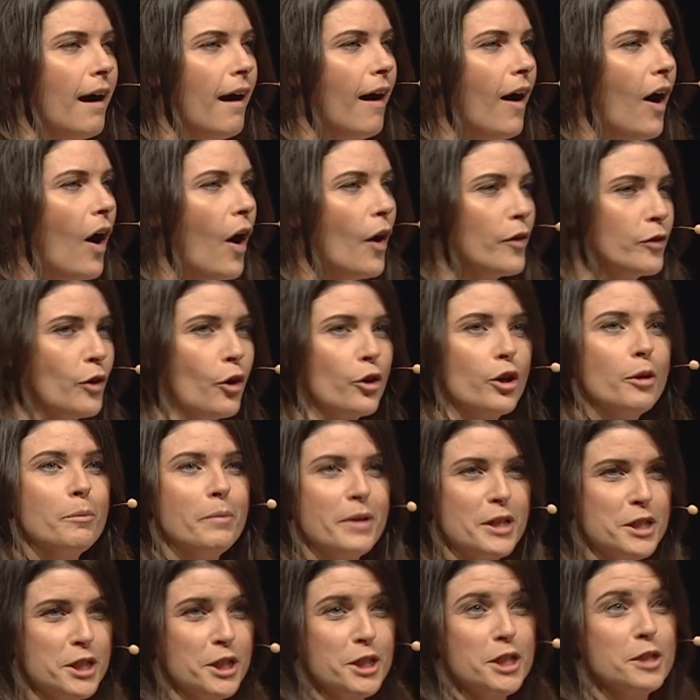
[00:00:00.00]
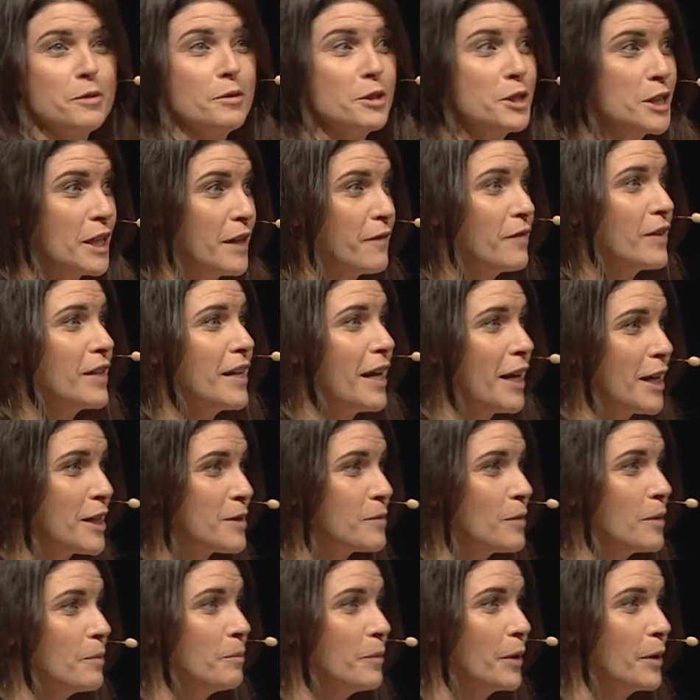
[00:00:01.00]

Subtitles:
aren't on a mission to achieve the next one,